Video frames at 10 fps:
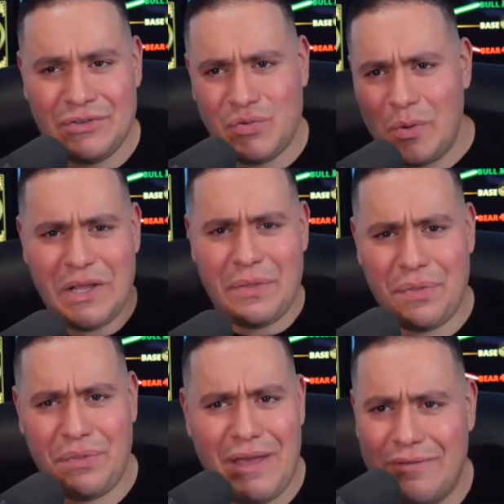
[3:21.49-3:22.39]

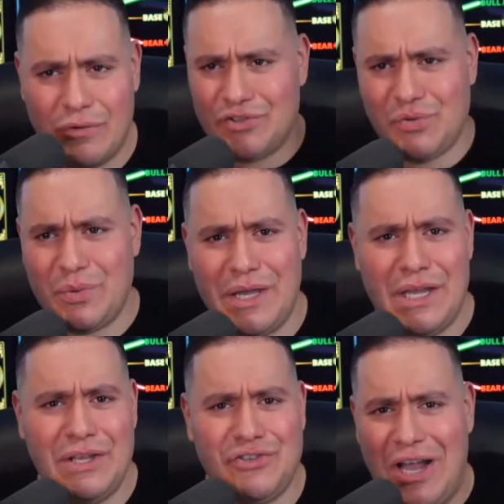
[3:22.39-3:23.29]
20th
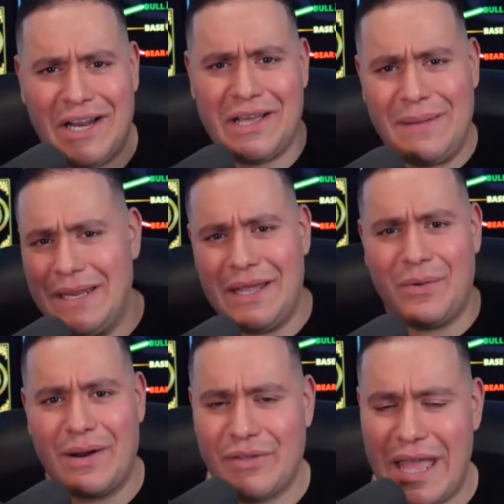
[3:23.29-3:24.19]
anniversary China meeting or
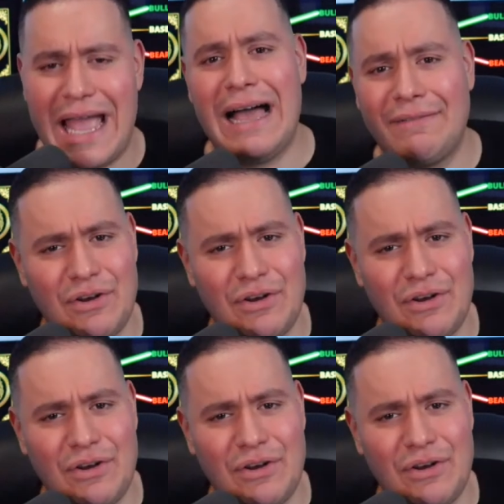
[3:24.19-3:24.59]
whatever they have.